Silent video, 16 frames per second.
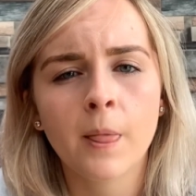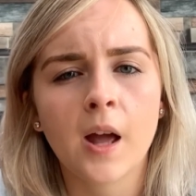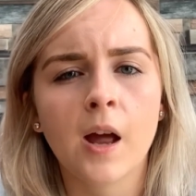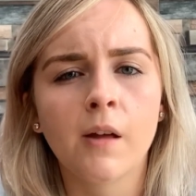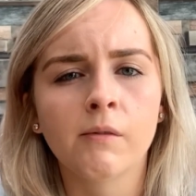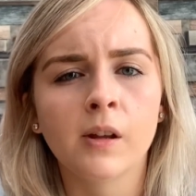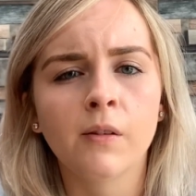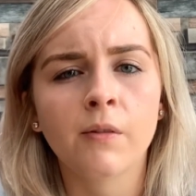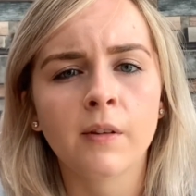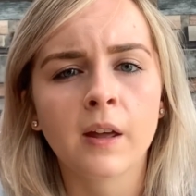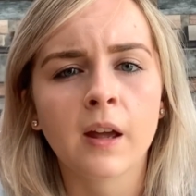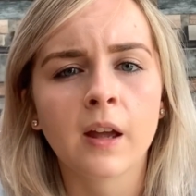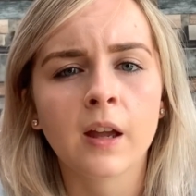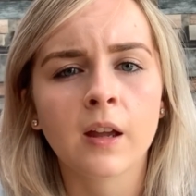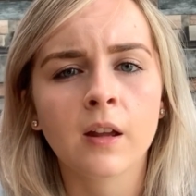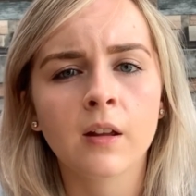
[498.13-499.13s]
and then
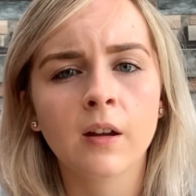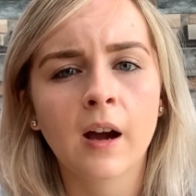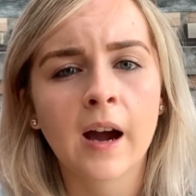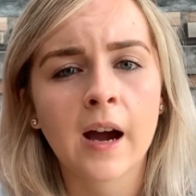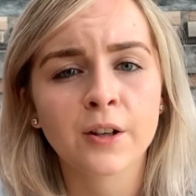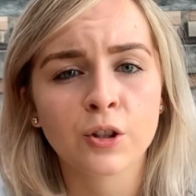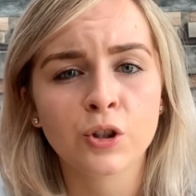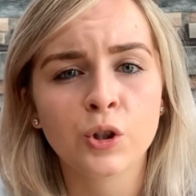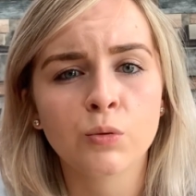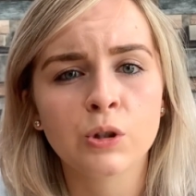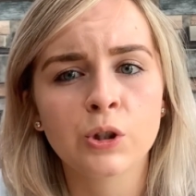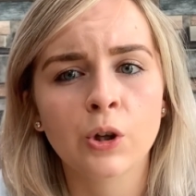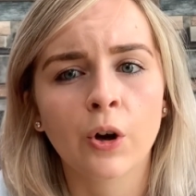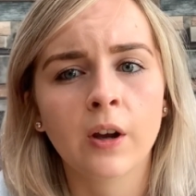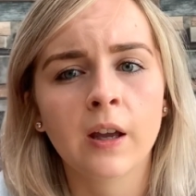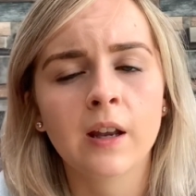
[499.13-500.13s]
they add a new
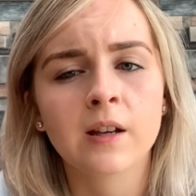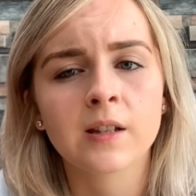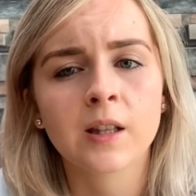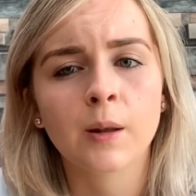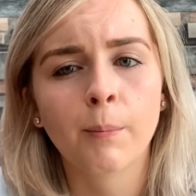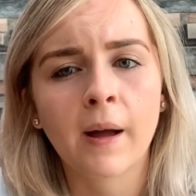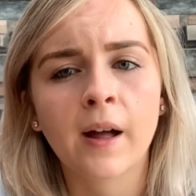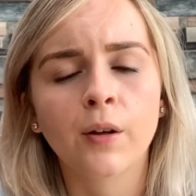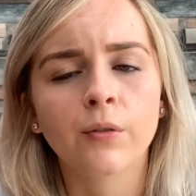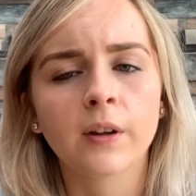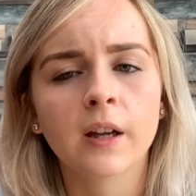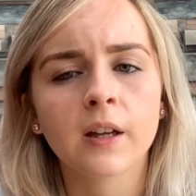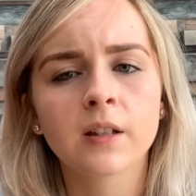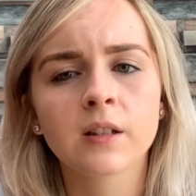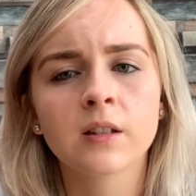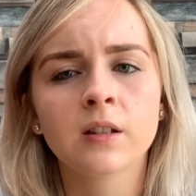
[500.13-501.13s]
socket into the
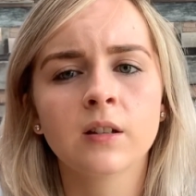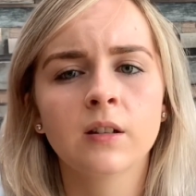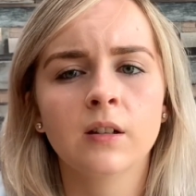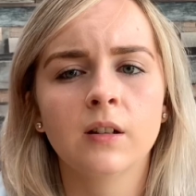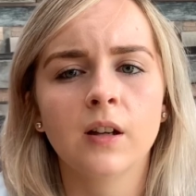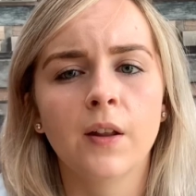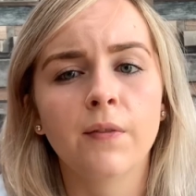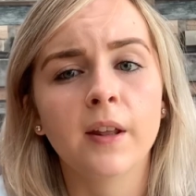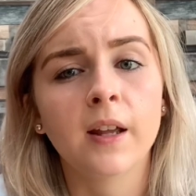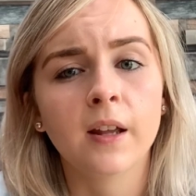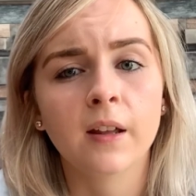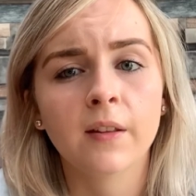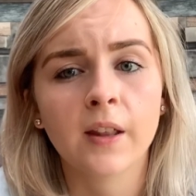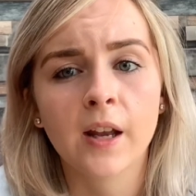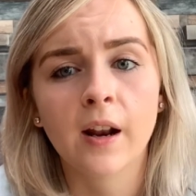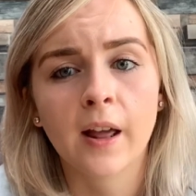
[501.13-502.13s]
pelvis, and
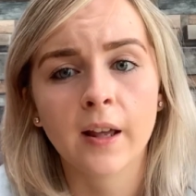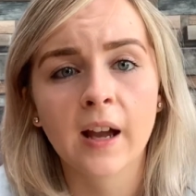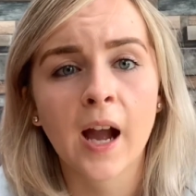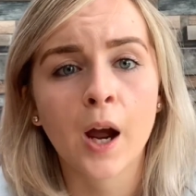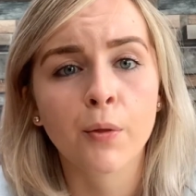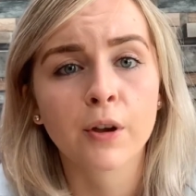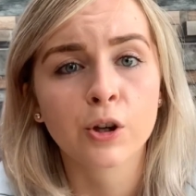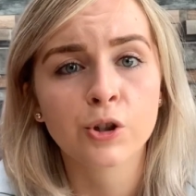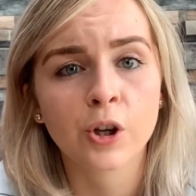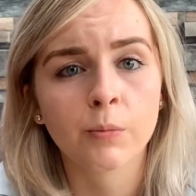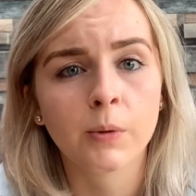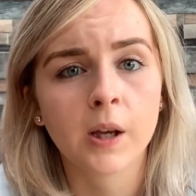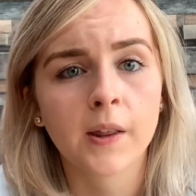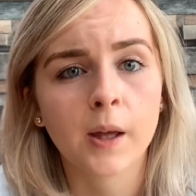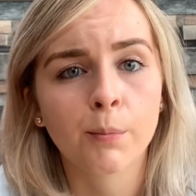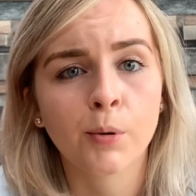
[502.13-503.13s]
they're like how they should be,
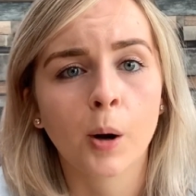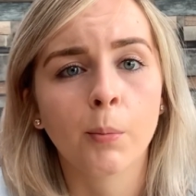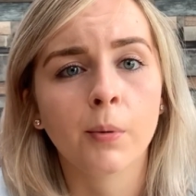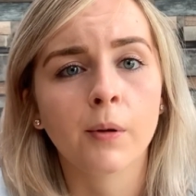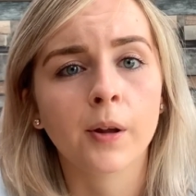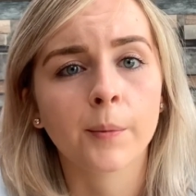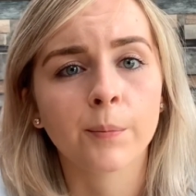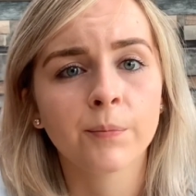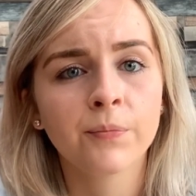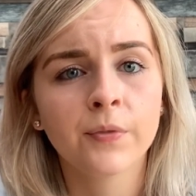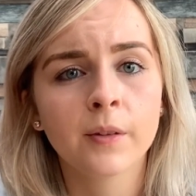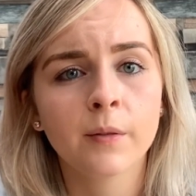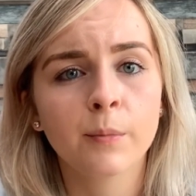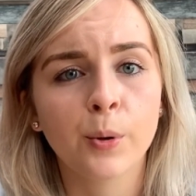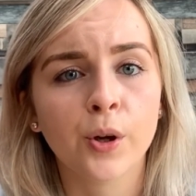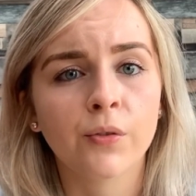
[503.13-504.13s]
they're proper,
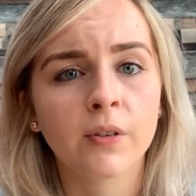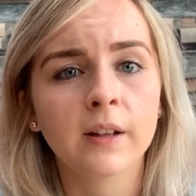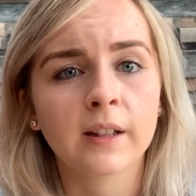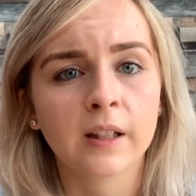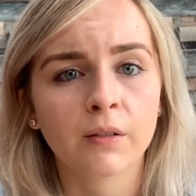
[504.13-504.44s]
perfectly